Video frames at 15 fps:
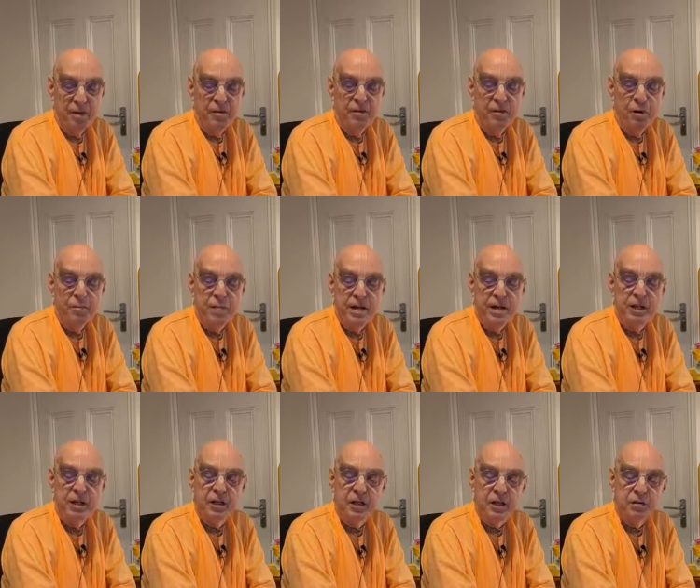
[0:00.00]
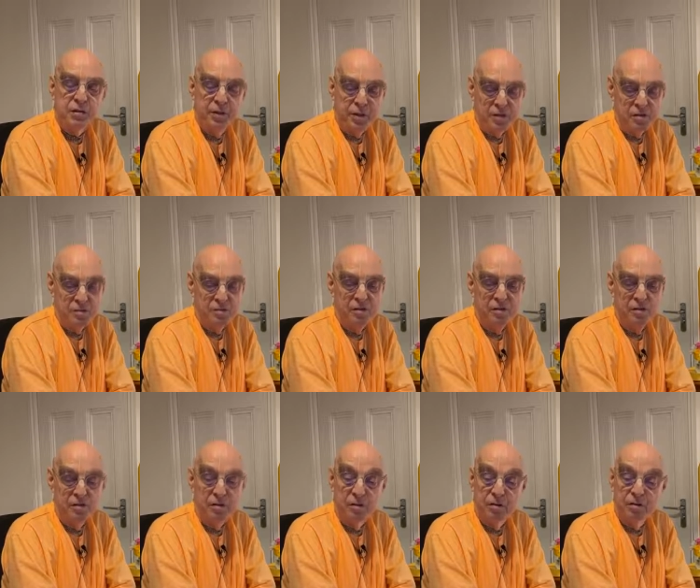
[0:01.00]
There are many countries
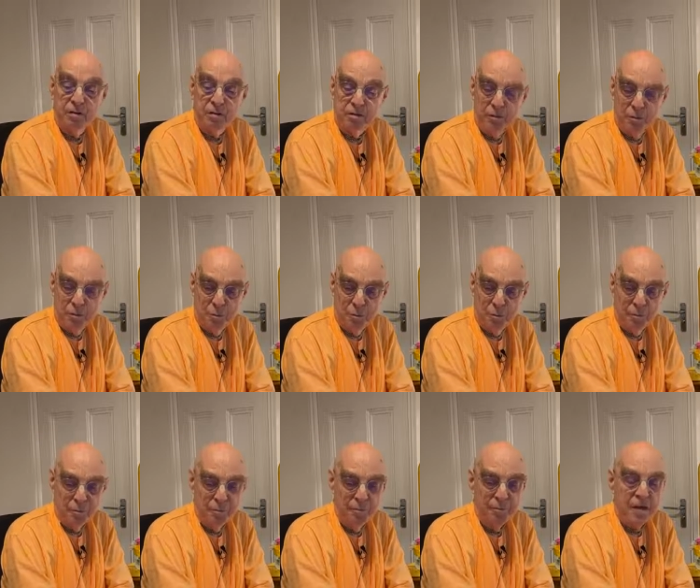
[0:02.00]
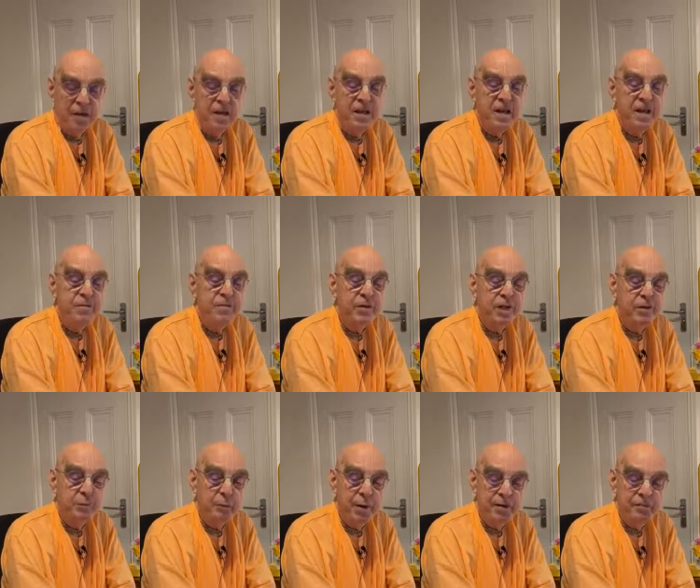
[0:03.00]
on the globe, even in
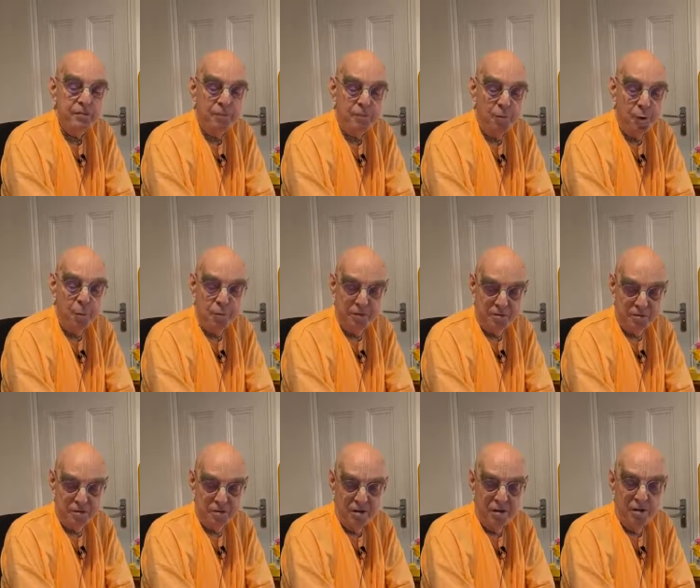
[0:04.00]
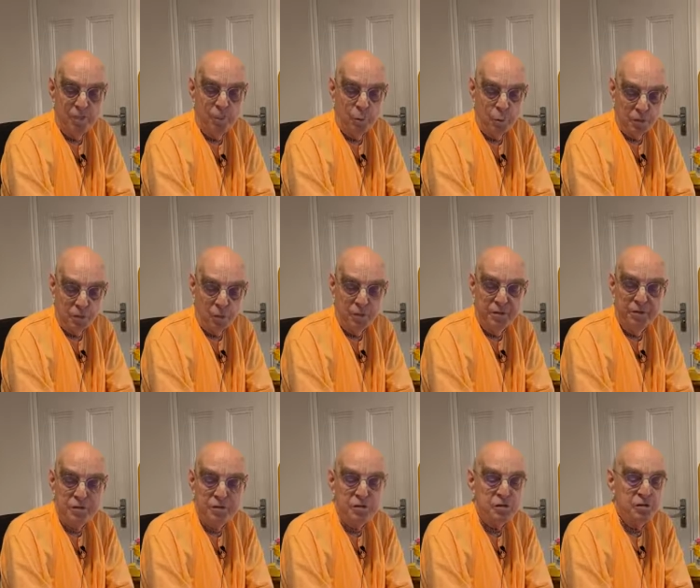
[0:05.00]
the present moment, where all
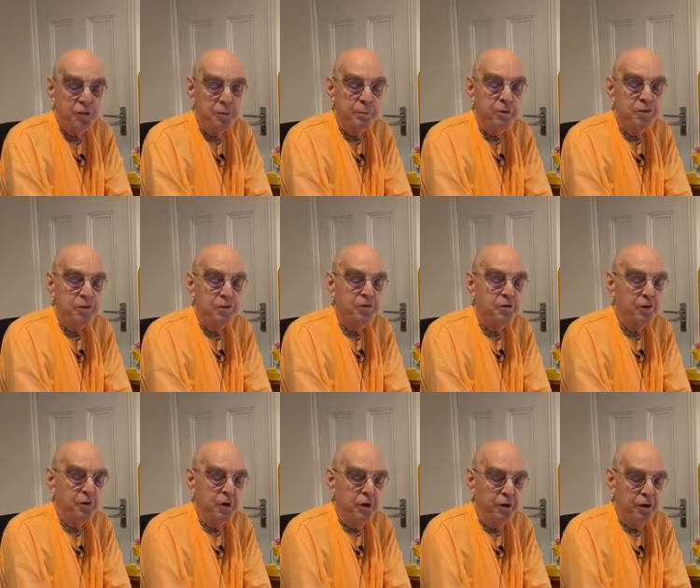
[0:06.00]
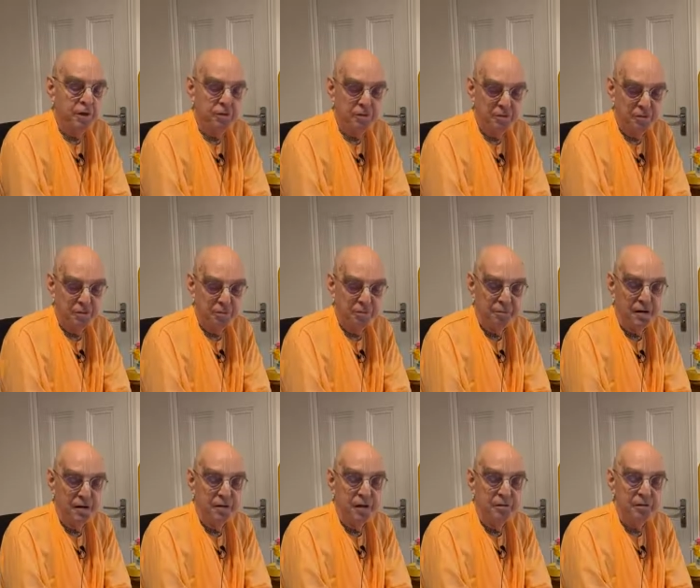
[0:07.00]
these disturbances are current.
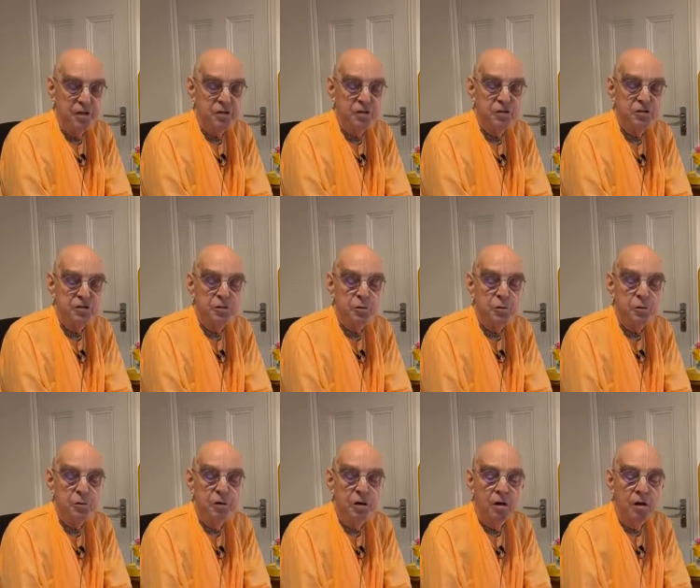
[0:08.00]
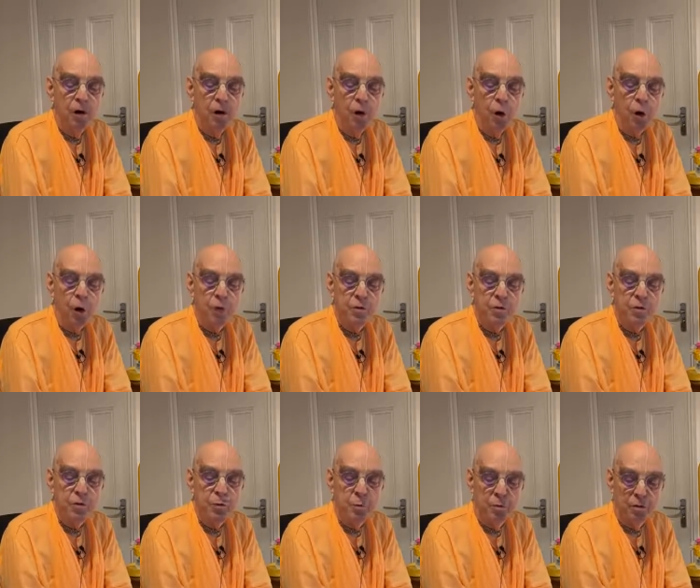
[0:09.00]
This is true all over
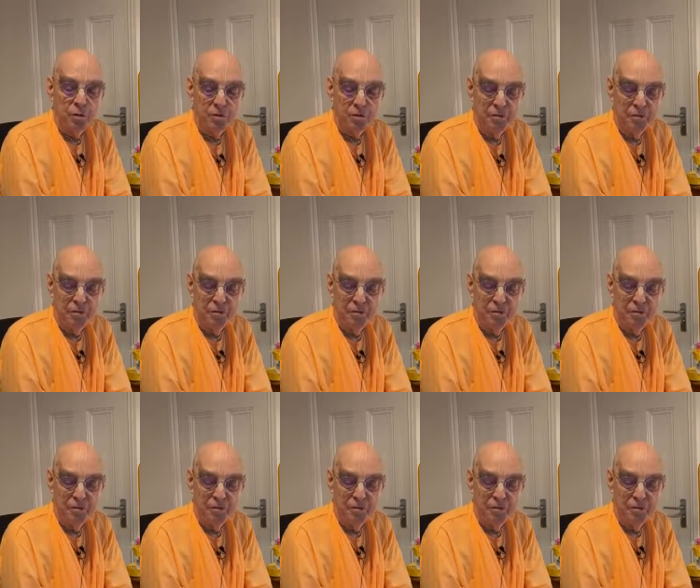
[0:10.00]
the world.